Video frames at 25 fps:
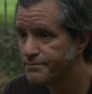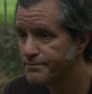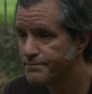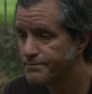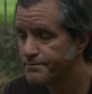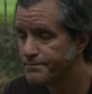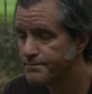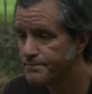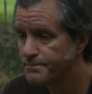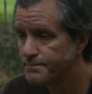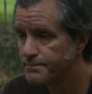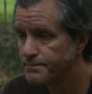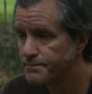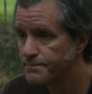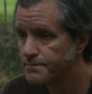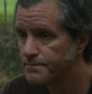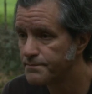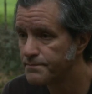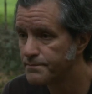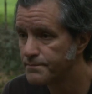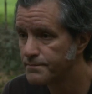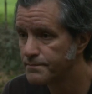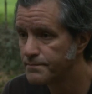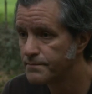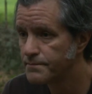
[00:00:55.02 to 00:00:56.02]

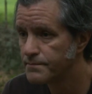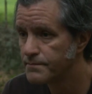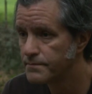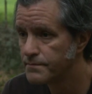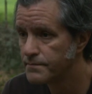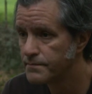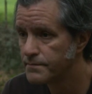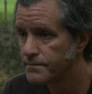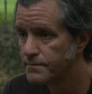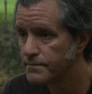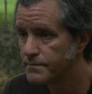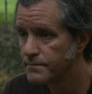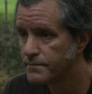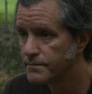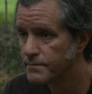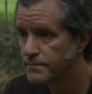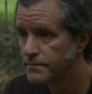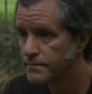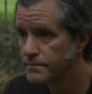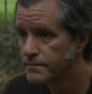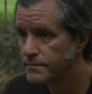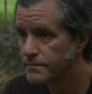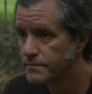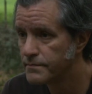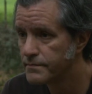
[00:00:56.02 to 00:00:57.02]

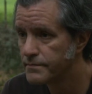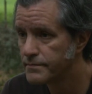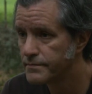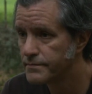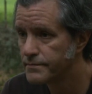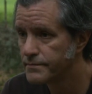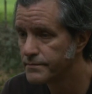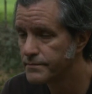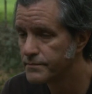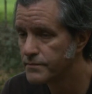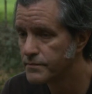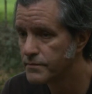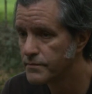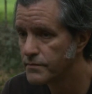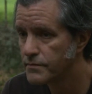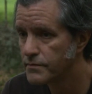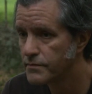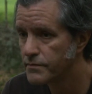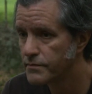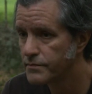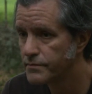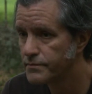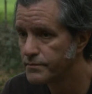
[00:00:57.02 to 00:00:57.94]
No one is speaking in this clip.